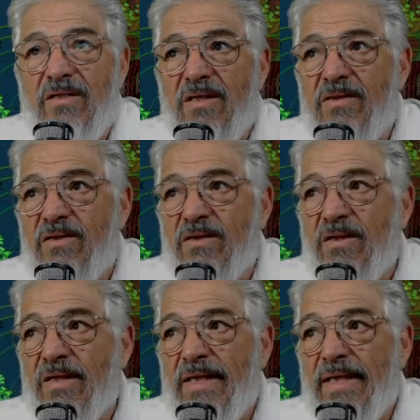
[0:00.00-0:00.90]
this,
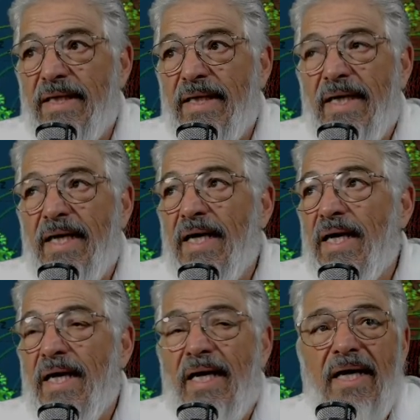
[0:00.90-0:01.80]

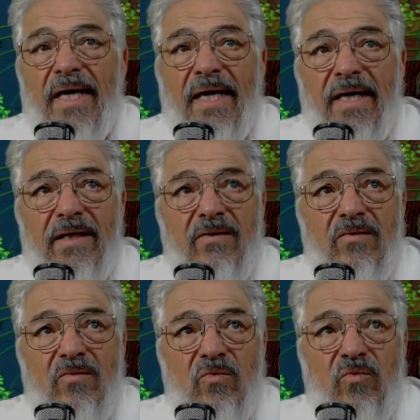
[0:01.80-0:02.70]
and
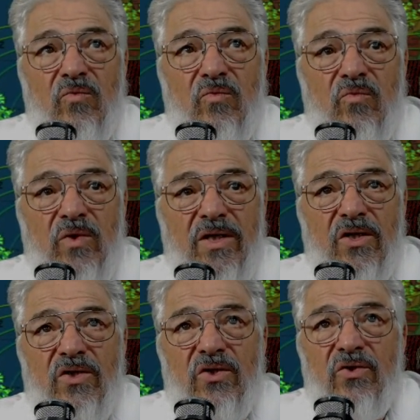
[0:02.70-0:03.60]
we
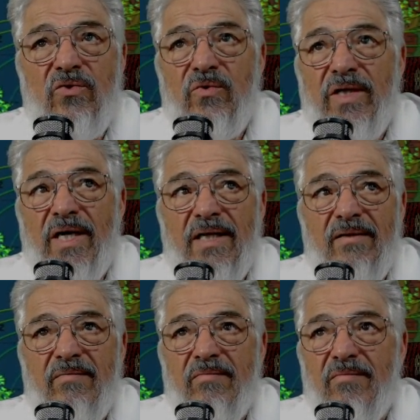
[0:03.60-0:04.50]
got
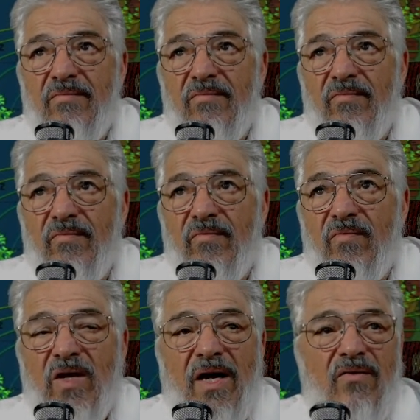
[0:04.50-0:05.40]

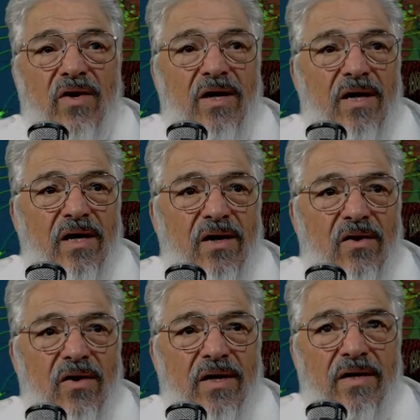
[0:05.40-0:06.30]
that
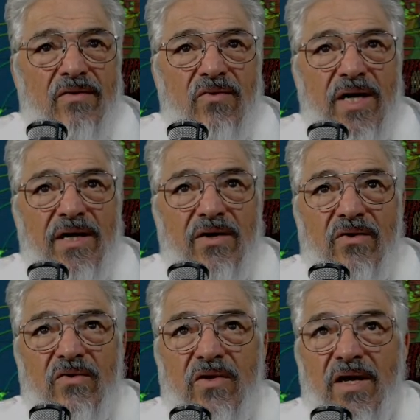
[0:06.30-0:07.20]
radio, and the
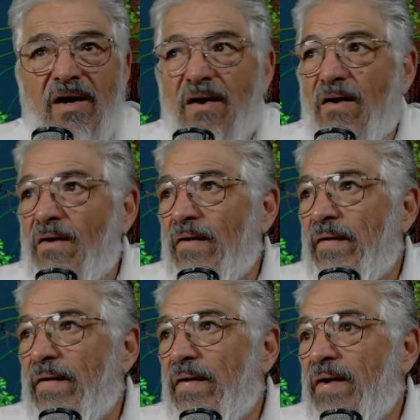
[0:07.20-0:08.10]
radio's there.
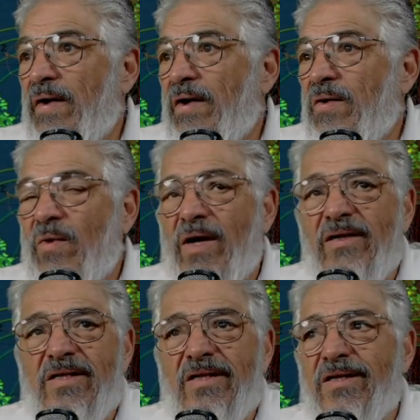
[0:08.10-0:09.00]
Why
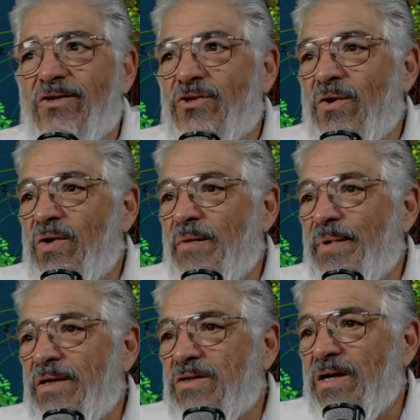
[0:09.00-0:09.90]
isn't this showing up
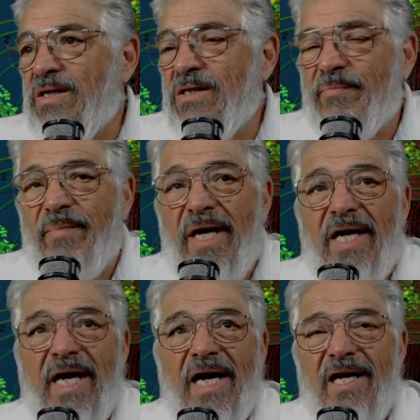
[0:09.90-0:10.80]
on this? Oh man,
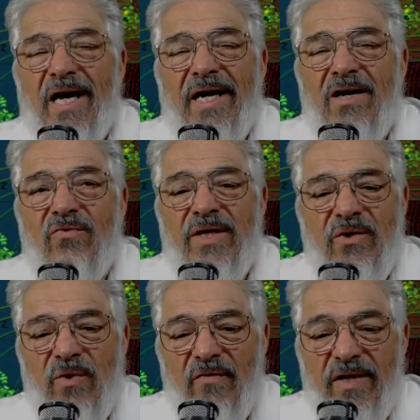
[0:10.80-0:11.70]
I gotta
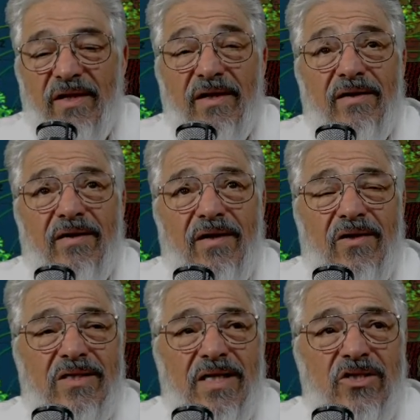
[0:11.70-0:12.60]
redo everything
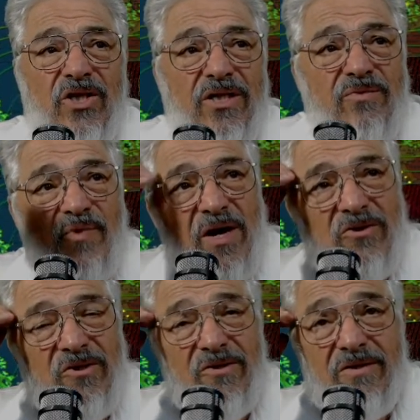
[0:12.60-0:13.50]
because I changed
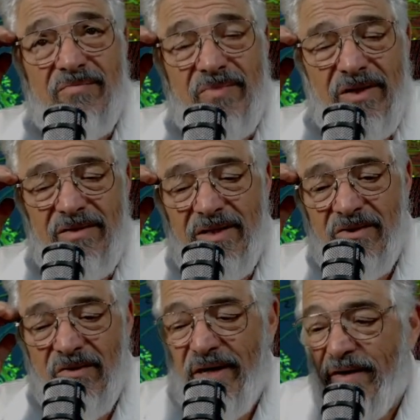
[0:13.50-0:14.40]
browsers, but that's
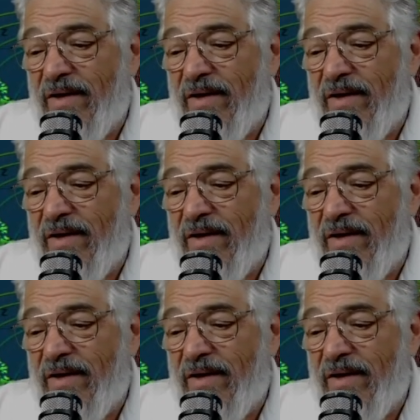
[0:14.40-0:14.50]
all right.